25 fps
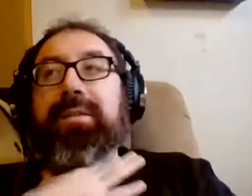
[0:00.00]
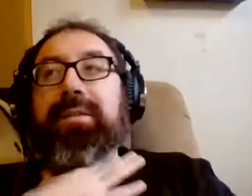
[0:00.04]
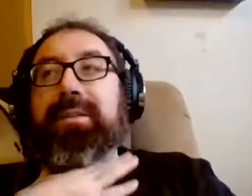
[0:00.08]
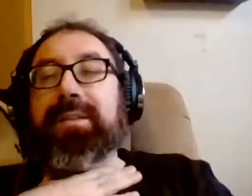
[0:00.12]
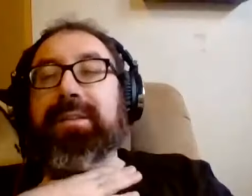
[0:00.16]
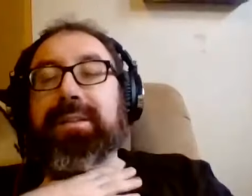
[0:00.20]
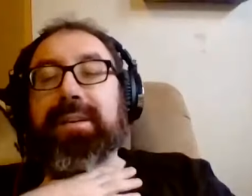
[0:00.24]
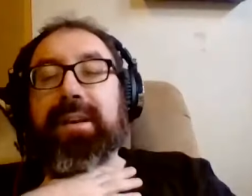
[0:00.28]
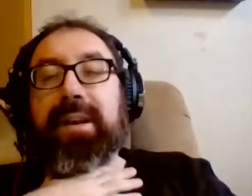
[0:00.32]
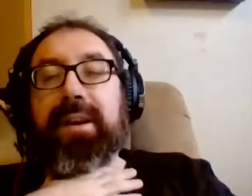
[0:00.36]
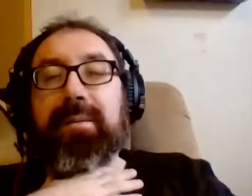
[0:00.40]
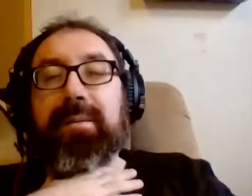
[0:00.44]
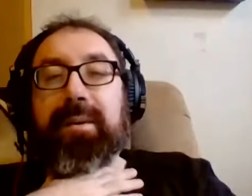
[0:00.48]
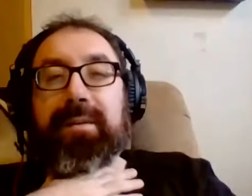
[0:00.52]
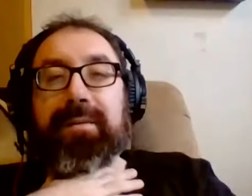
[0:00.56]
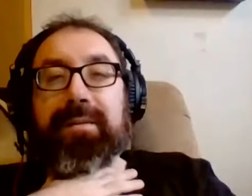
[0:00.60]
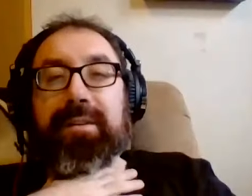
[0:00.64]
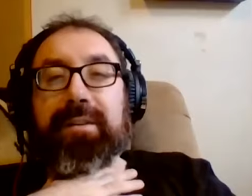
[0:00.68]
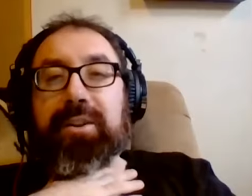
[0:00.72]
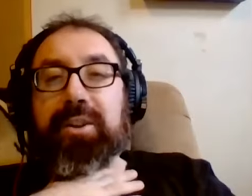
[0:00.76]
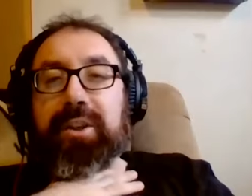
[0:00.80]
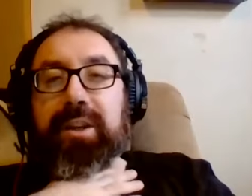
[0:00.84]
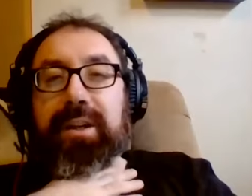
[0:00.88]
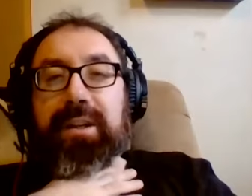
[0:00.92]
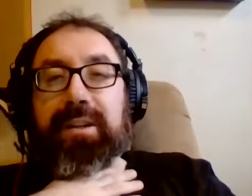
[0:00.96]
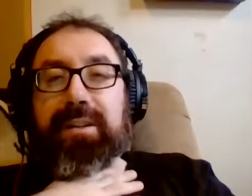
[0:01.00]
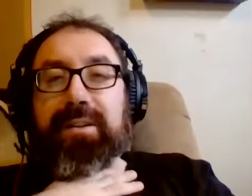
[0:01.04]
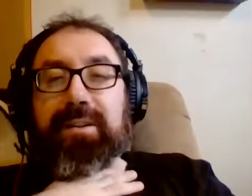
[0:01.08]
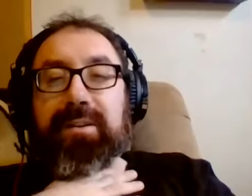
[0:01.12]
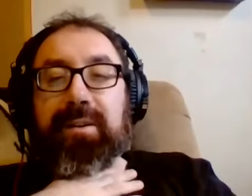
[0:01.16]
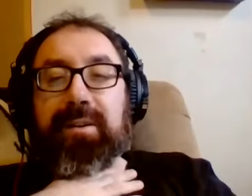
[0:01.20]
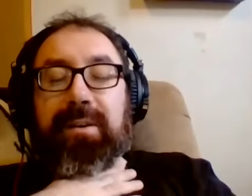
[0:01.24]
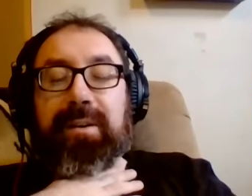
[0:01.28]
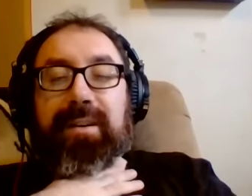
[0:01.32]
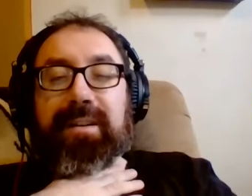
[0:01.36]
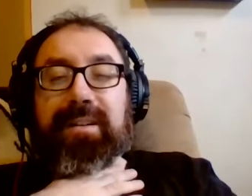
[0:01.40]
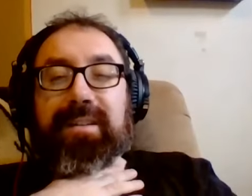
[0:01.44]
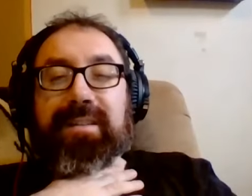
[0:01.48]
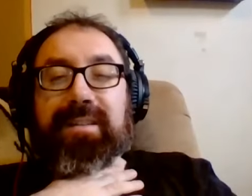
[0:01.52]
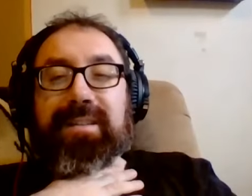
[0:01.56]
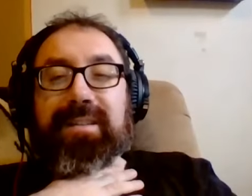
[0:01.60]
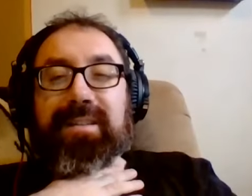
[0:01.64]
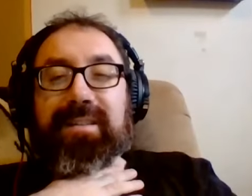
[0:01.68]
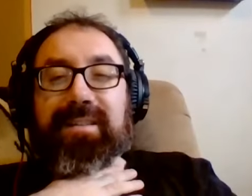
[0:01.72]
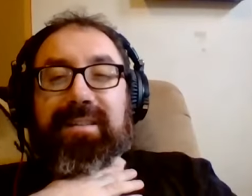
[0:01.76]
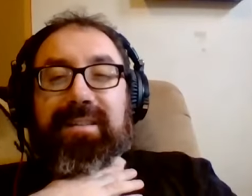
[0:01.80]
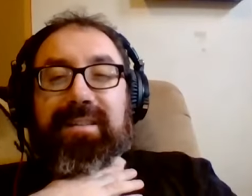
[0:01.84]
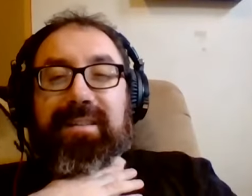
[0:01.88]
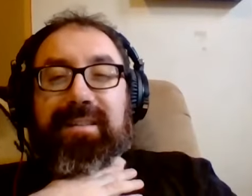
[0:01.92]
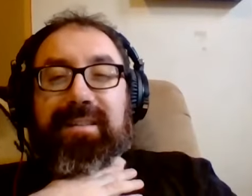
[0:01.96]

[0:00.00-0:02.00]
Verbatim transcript: starts singing one of his shitty songs.